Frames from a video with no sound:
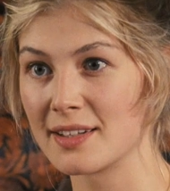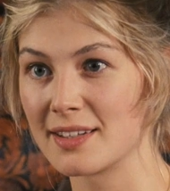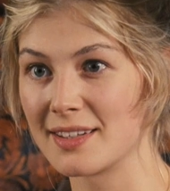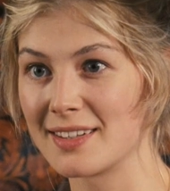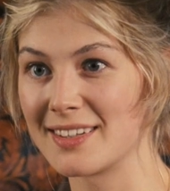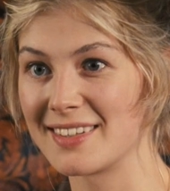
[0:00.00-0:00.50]

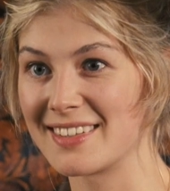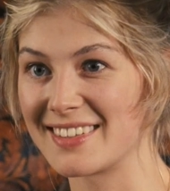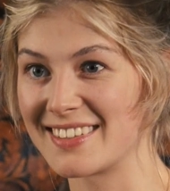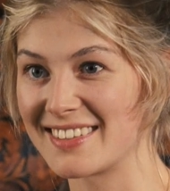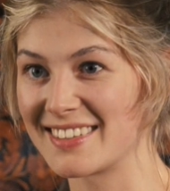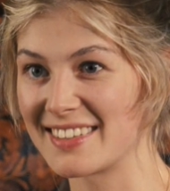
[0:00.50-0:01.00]

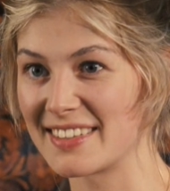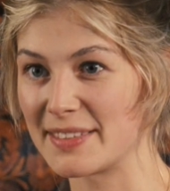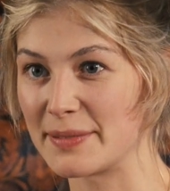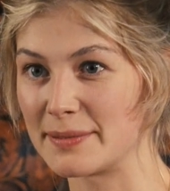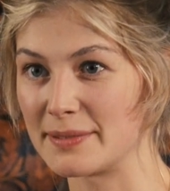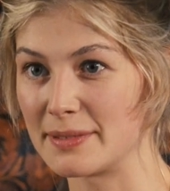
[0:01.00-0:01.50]

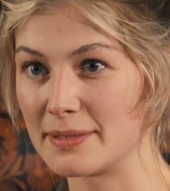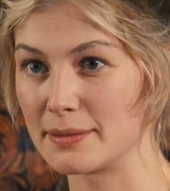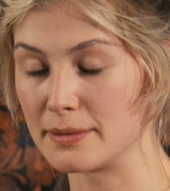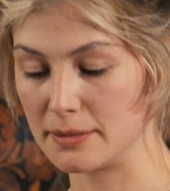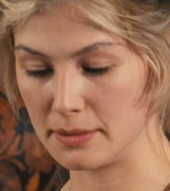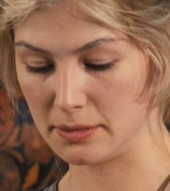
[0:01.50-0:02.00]

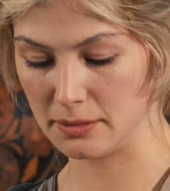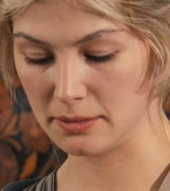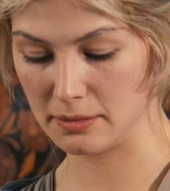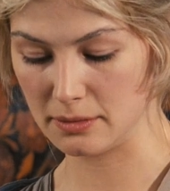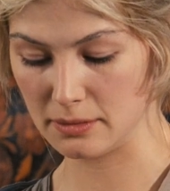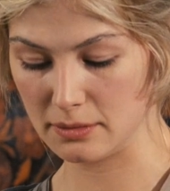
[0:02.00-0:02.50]

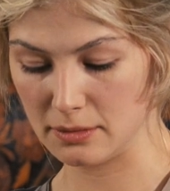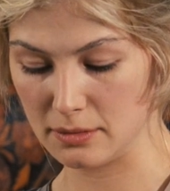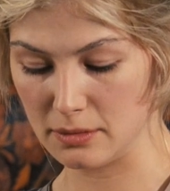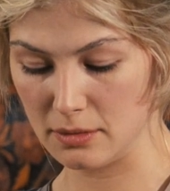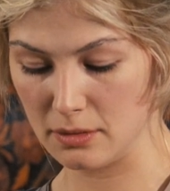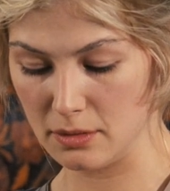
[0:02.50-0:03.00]

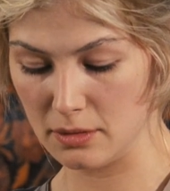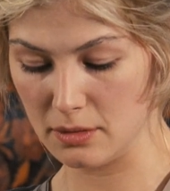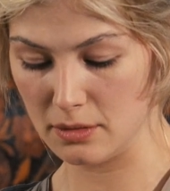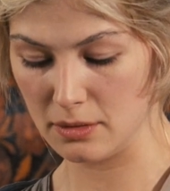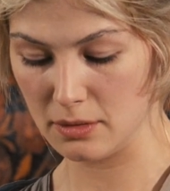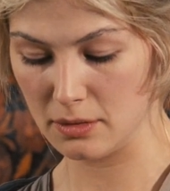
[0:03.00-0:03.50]

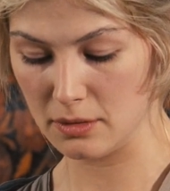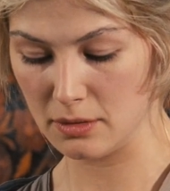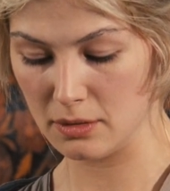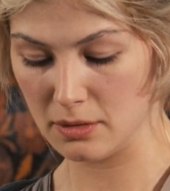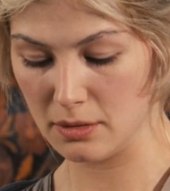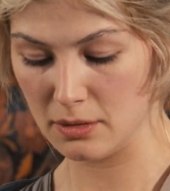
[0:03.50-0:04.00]

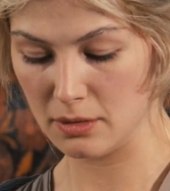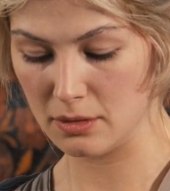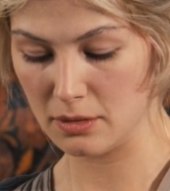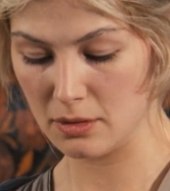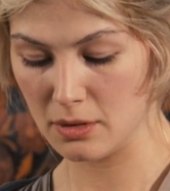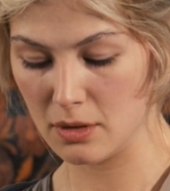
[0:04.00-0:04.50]

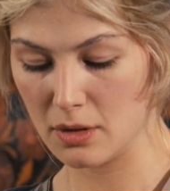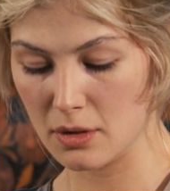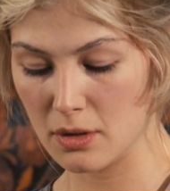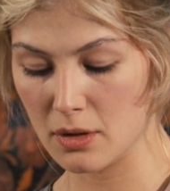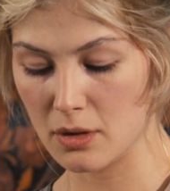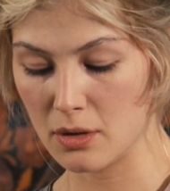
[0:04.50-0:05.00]
(silence)